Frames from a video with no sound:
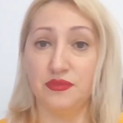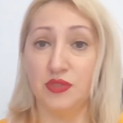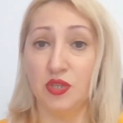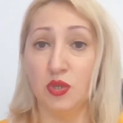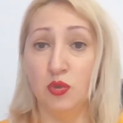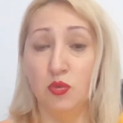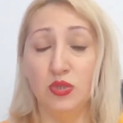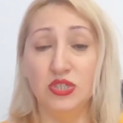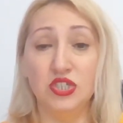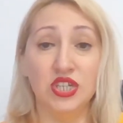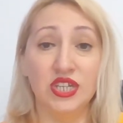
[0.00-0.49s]

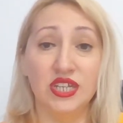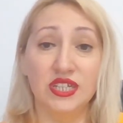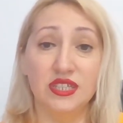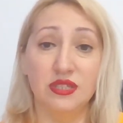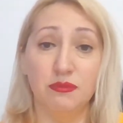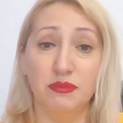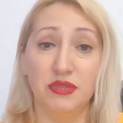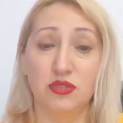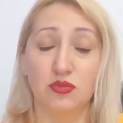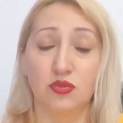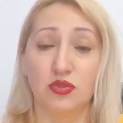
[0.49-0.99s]
Which lead
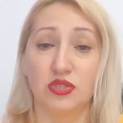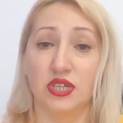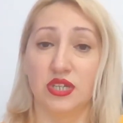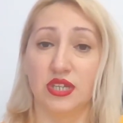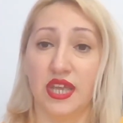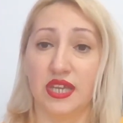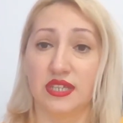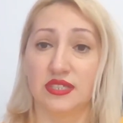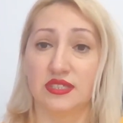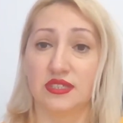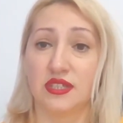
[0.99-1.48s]
me to the
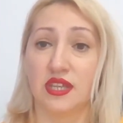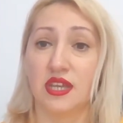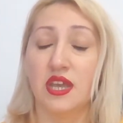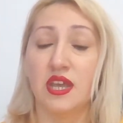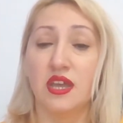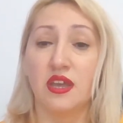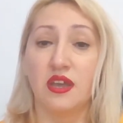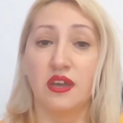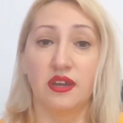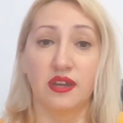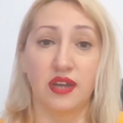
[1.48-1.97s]
next
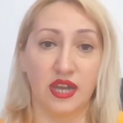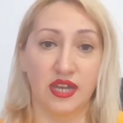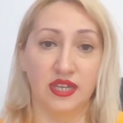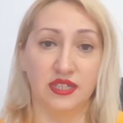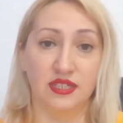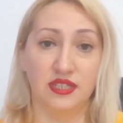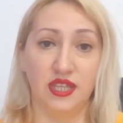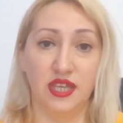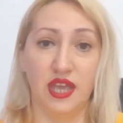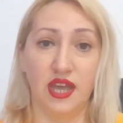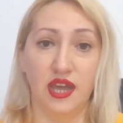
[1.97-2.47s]

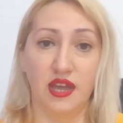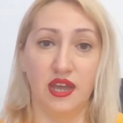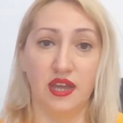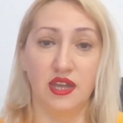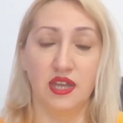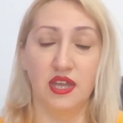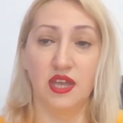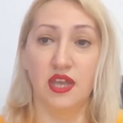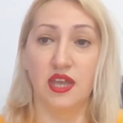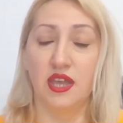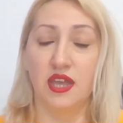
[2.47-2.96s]
idea,
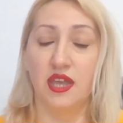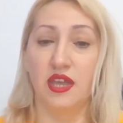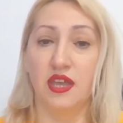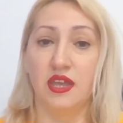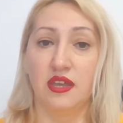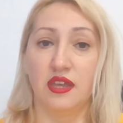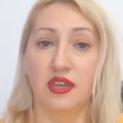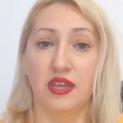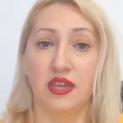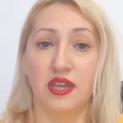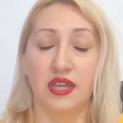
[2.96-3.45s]

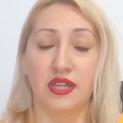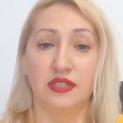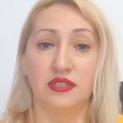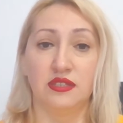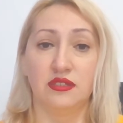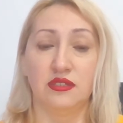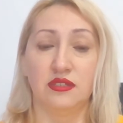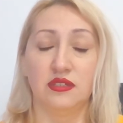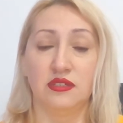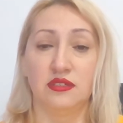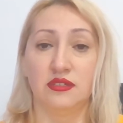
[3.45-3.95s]
And
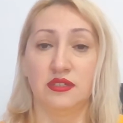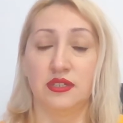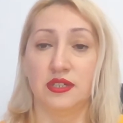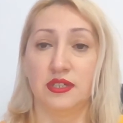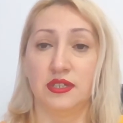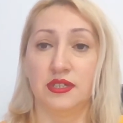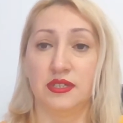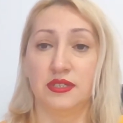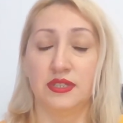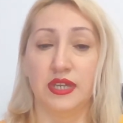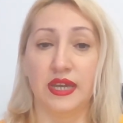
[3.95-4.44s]

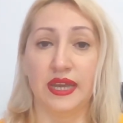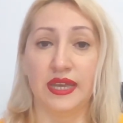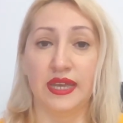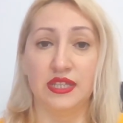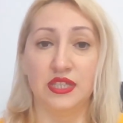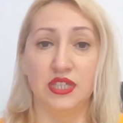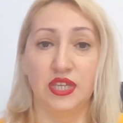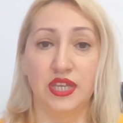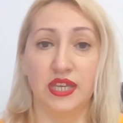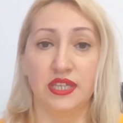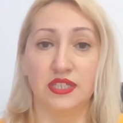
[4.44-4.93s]
the
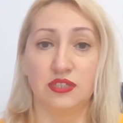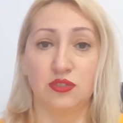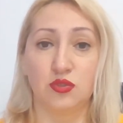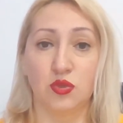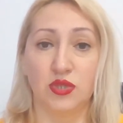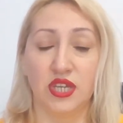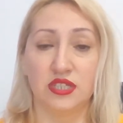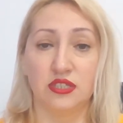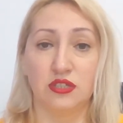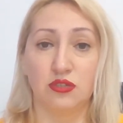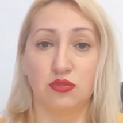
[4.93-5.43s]
idea is to
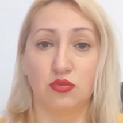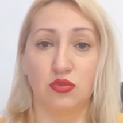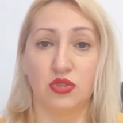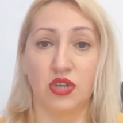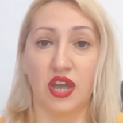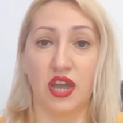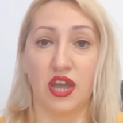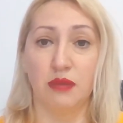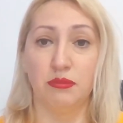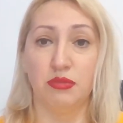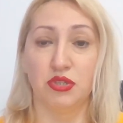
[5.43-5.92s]
get into the
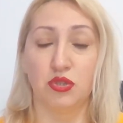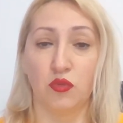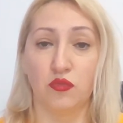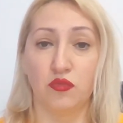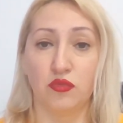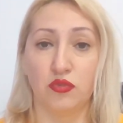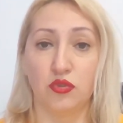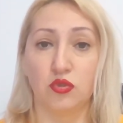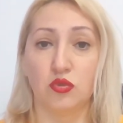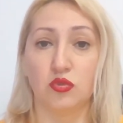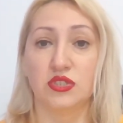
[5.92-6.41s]
habit of
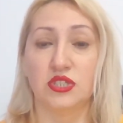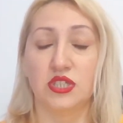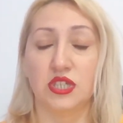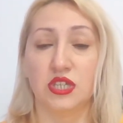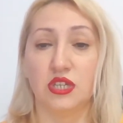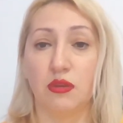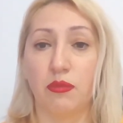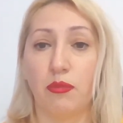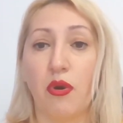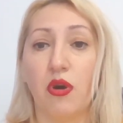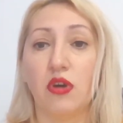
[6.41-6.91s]
using
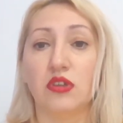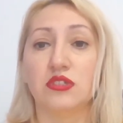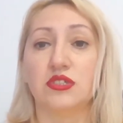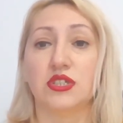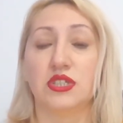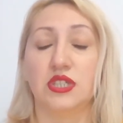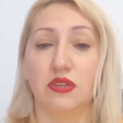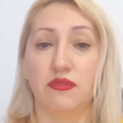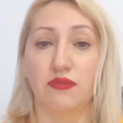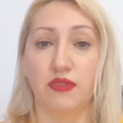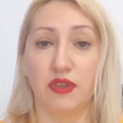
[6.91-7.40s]

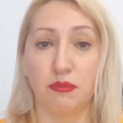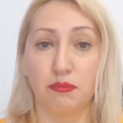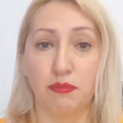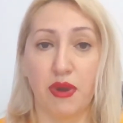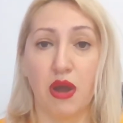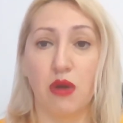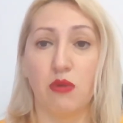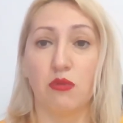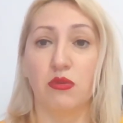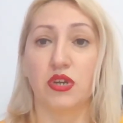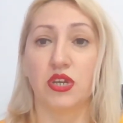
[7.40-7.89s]
positive,
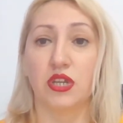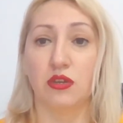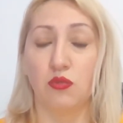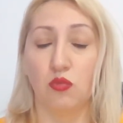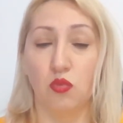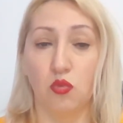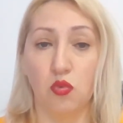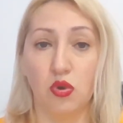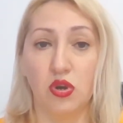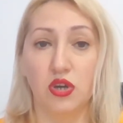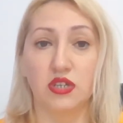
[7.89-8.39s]
empowering
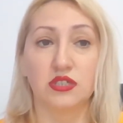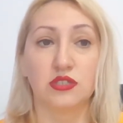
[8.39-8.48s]
words